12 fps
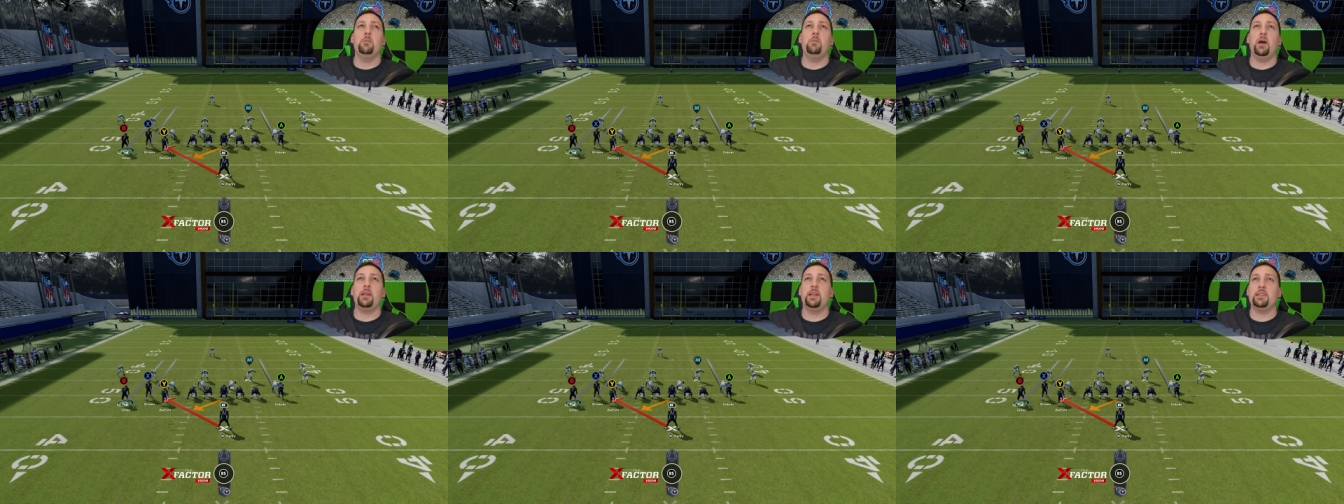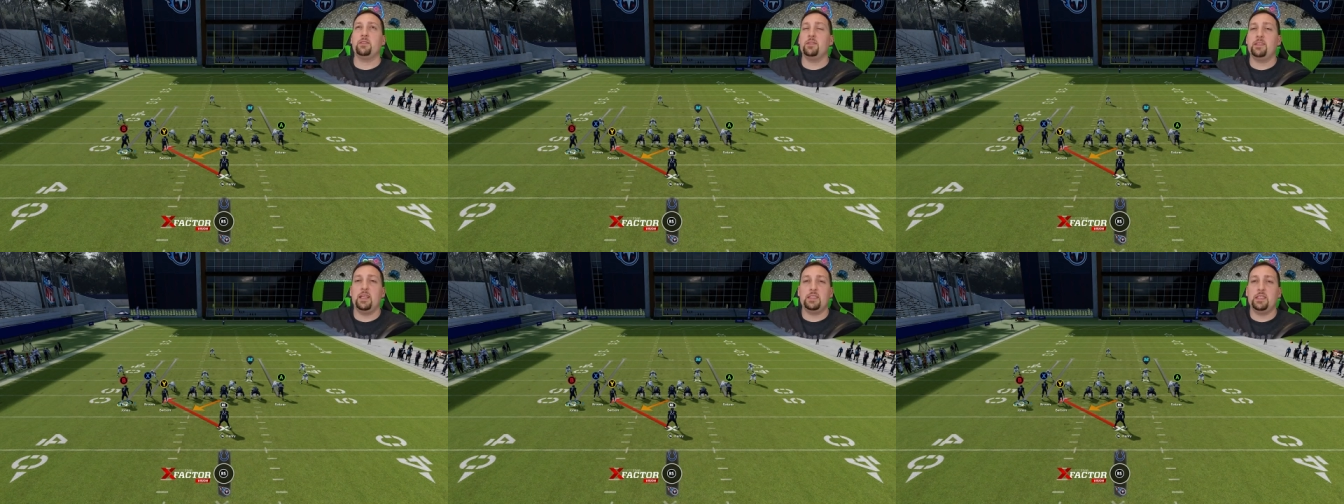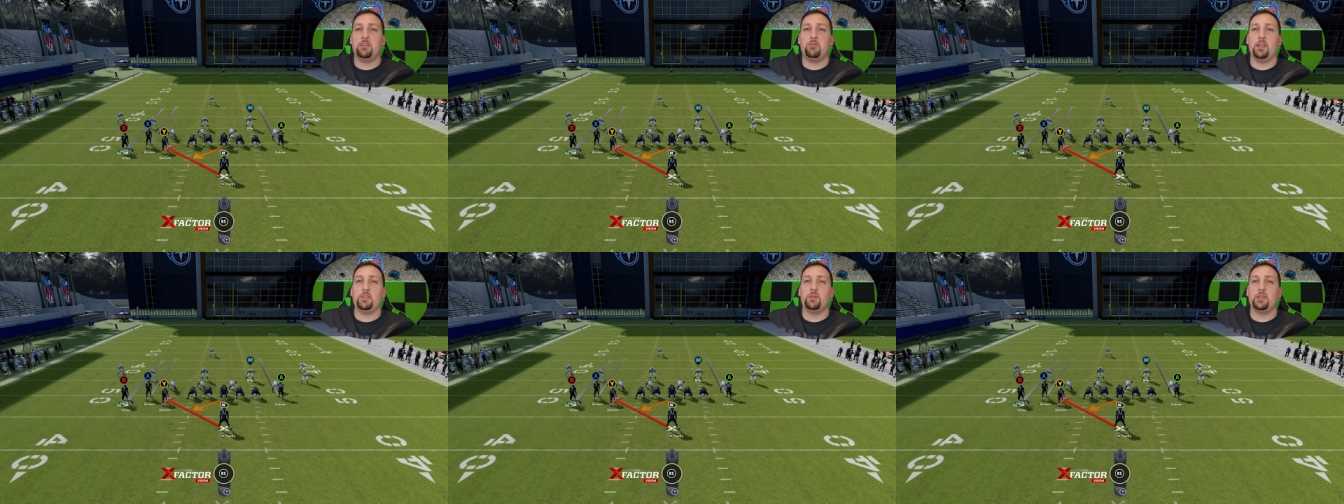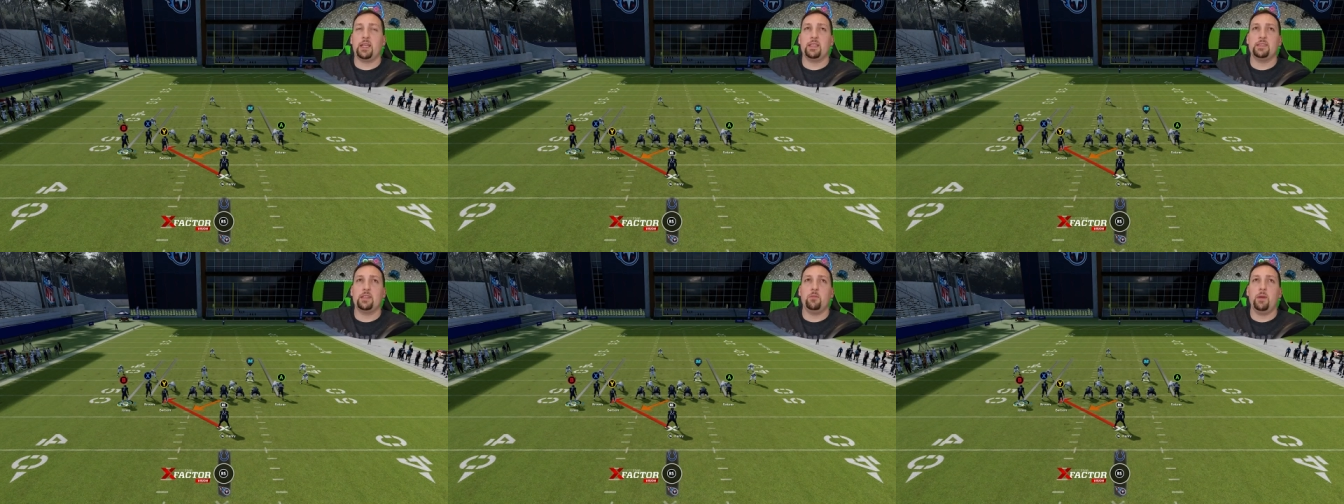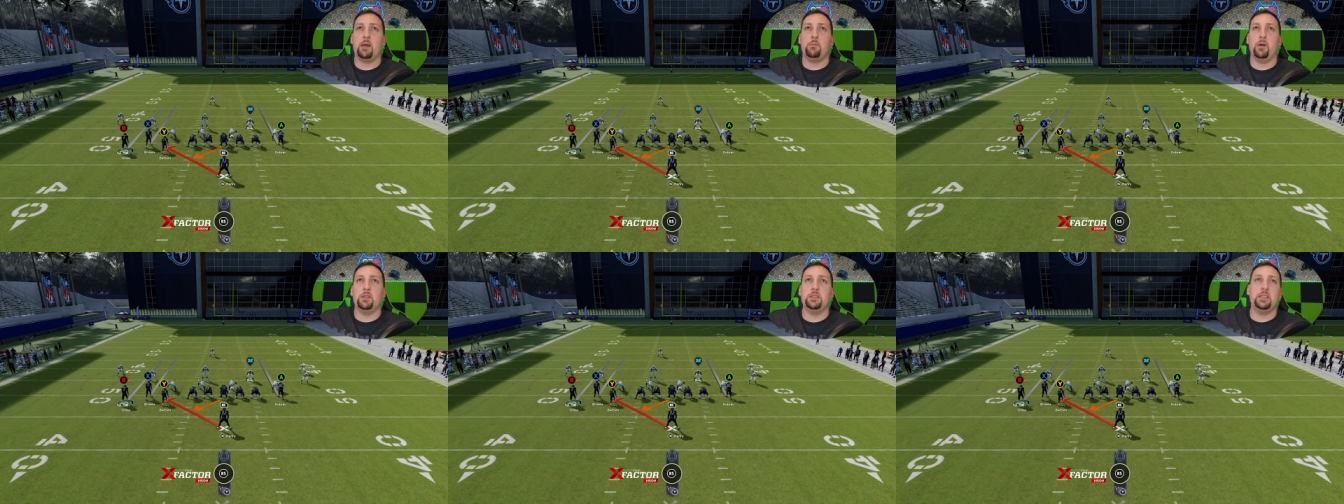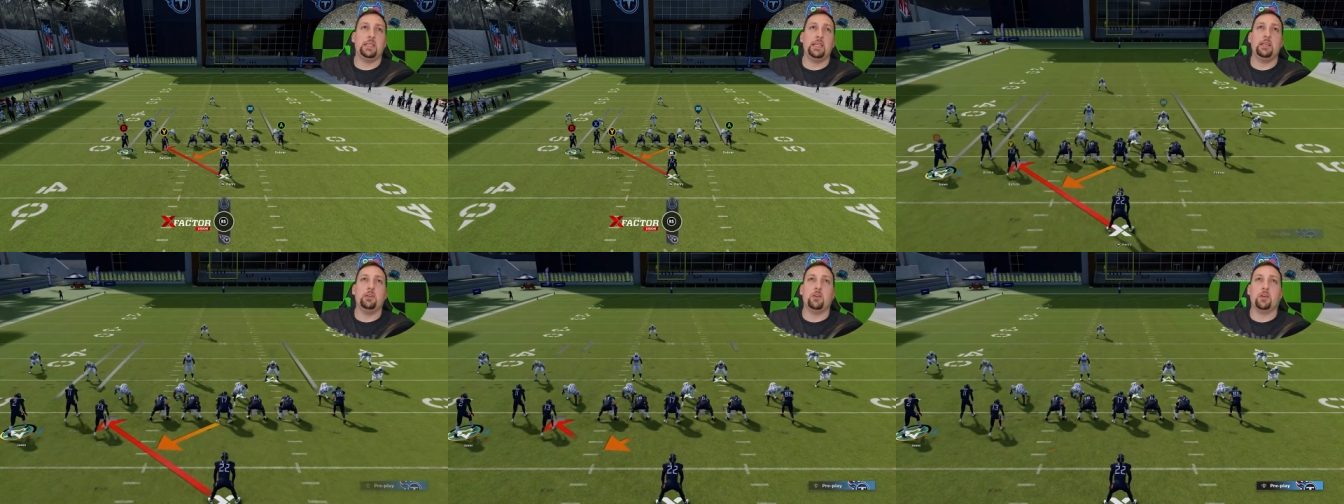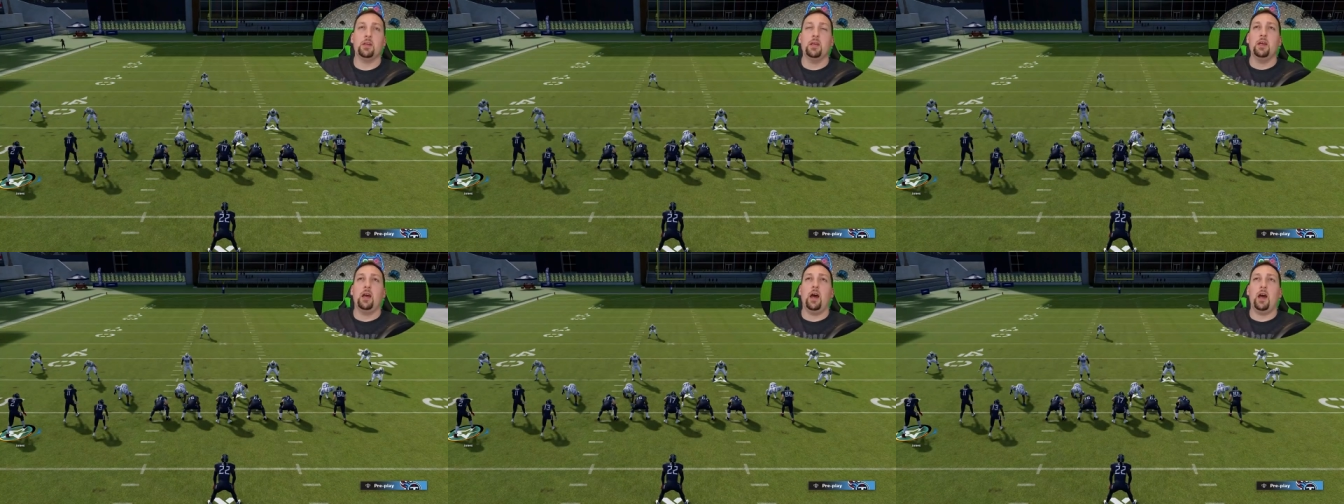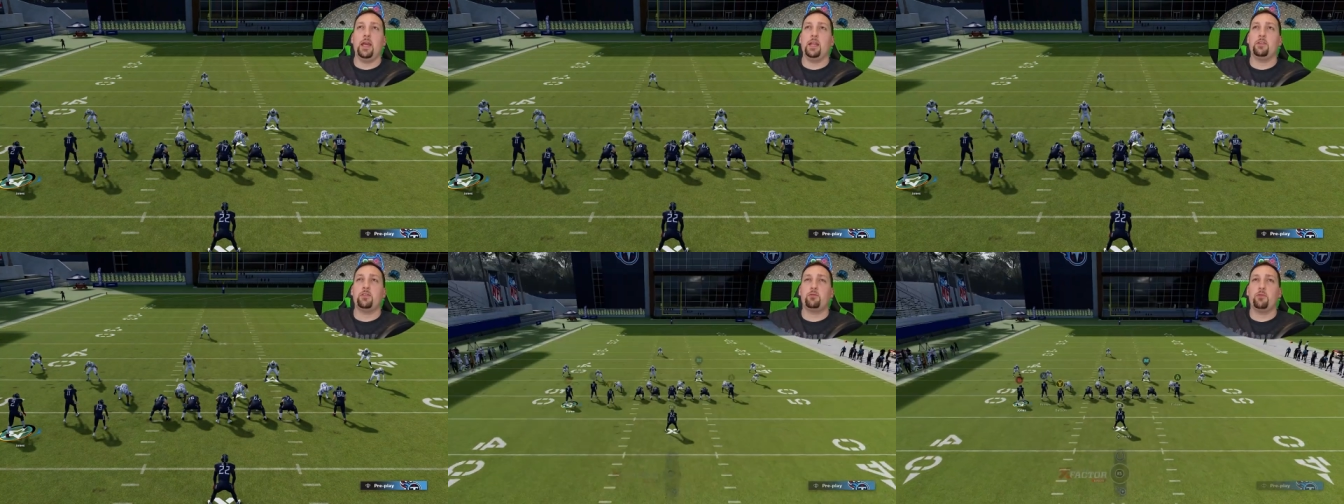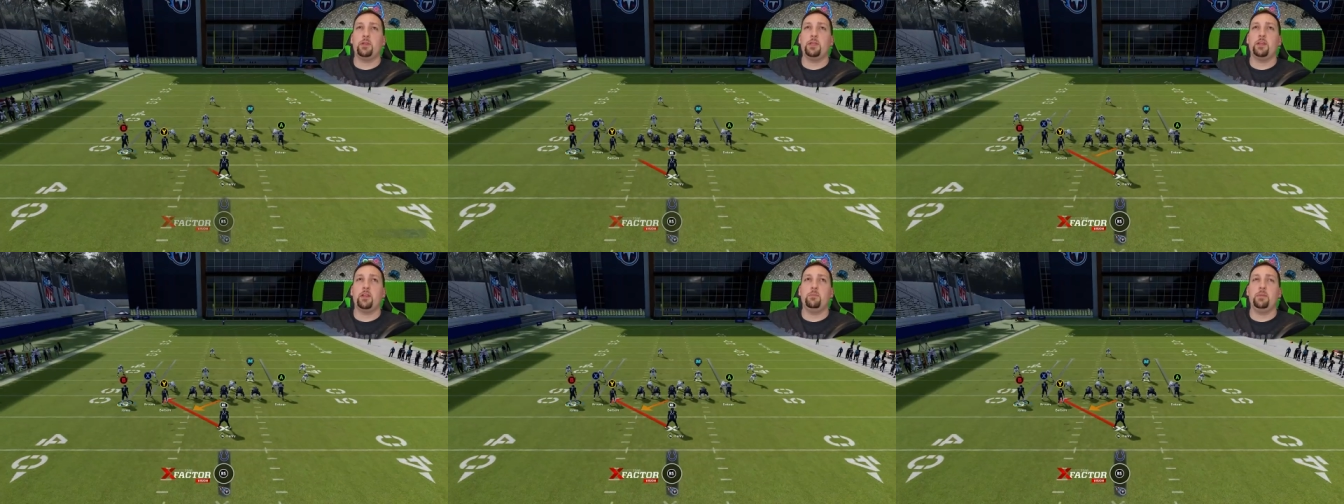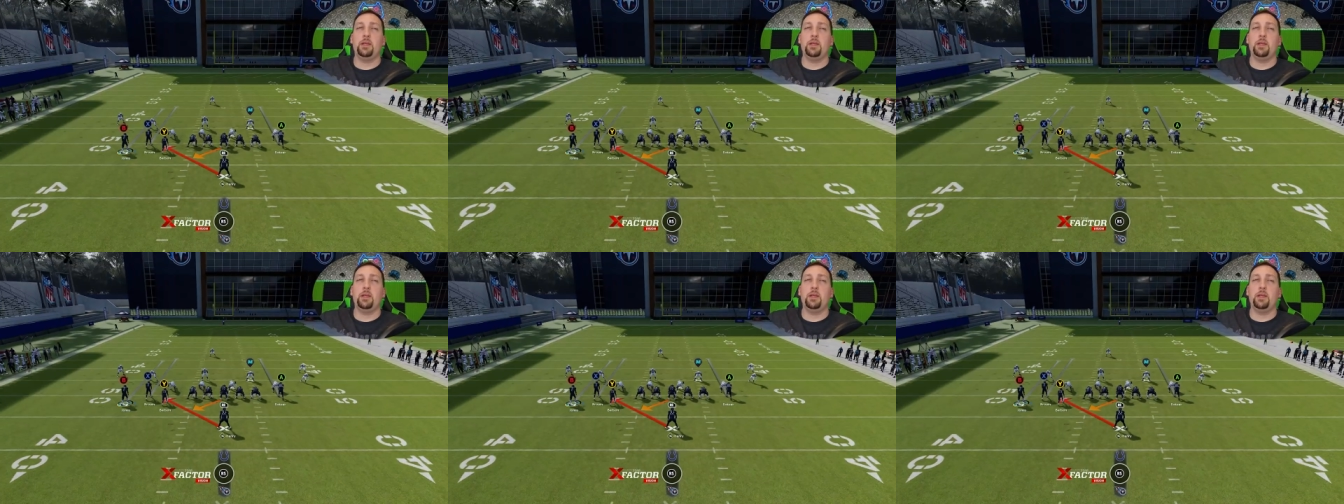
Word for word: But this essentially creates what's like a single back bunch TE look, and it's really going to